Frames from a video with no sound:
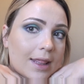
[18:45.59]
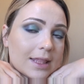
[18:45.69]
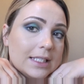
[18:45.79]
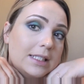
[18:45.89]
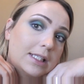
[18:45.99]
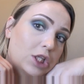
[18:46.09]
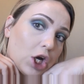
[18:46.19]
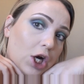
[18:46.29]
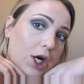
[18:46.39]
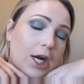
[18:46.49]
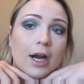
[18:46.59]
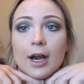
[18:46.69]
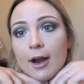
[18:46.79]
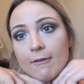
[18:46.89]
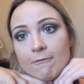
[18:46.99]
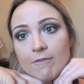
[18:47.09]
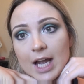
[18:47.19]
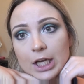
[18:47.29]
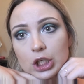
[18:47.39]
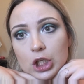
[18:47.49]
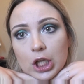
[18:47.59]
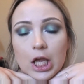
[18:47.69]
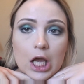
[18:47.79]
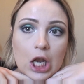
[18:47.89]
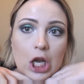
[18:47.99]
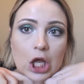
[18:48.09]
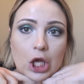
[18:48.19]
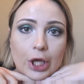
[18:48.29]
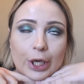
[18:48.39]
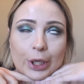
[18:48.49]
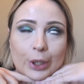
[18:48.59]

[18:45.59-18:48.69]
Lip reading: this is our final look.